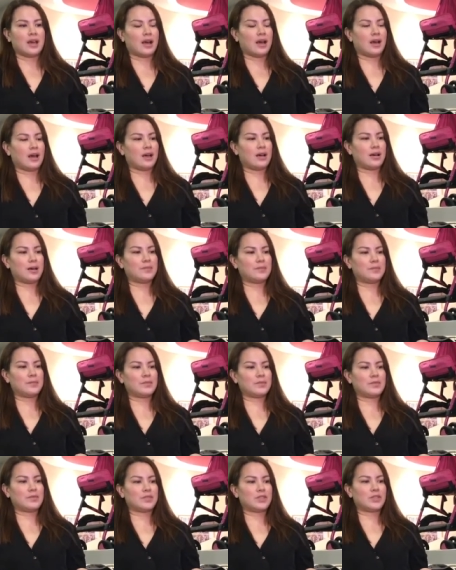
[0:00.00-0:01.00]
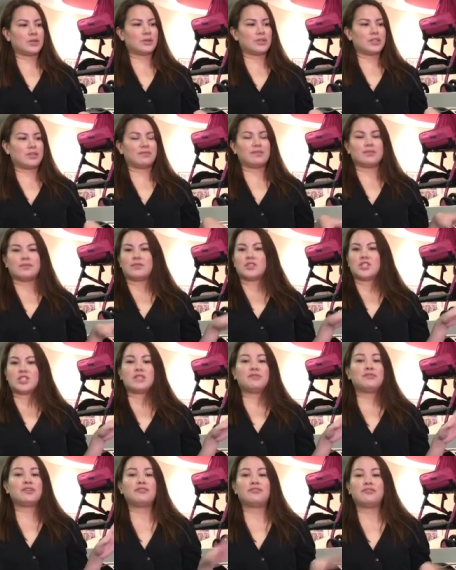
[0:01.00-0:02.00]
Um, so
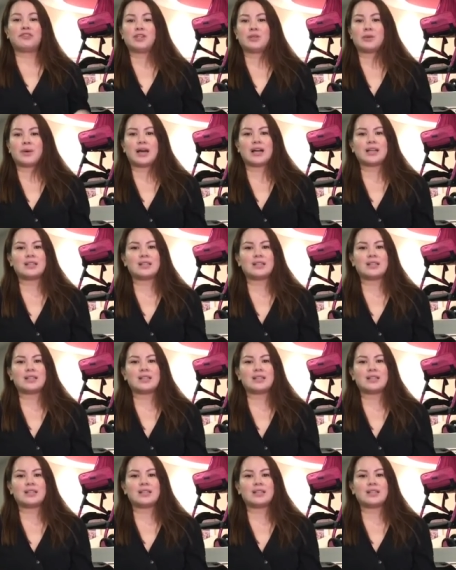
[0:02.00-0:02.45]
just feel free to